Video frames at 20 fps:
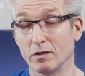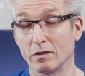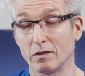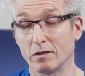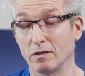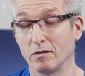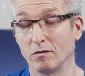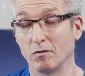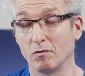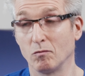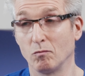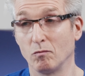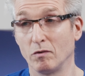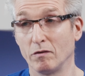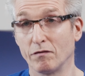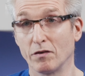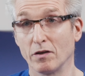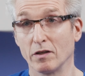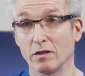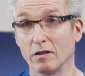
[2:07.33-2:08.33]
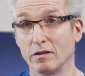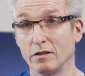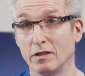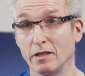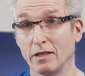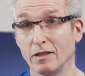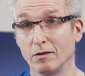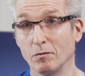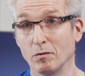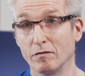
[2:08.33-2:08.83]
with, we find that
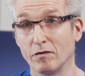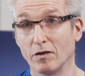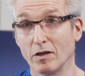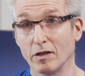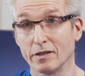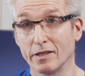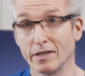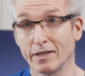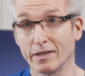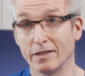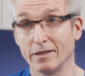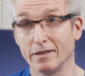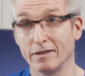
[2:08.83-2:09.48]
dealing with Vatech